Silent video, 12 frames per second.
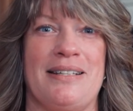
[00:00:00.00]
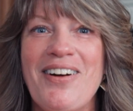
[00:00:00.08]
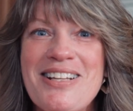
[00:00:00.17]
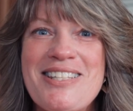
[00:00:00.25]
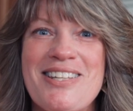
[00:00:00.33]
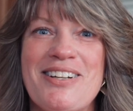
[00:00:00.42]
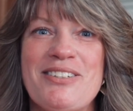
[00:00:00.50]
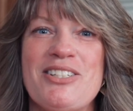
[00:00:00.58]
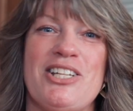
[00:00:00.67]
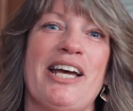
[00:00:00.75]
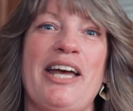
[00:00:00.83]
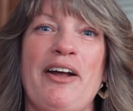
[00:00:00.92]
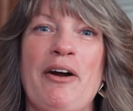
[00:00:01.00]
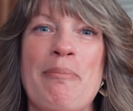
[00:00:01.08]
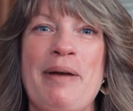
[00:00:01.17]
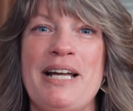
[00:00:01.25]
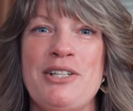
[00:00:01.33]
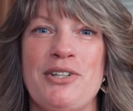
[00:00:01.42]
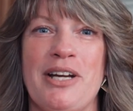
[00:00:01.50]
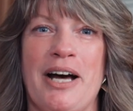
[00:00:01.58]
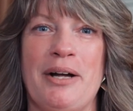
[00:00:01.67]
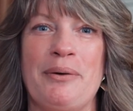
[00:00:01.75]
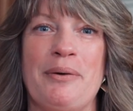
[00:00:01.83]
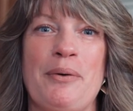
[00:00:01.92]
Also, check out our
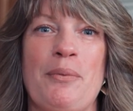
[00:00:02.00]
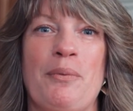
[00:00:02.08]
Patreon,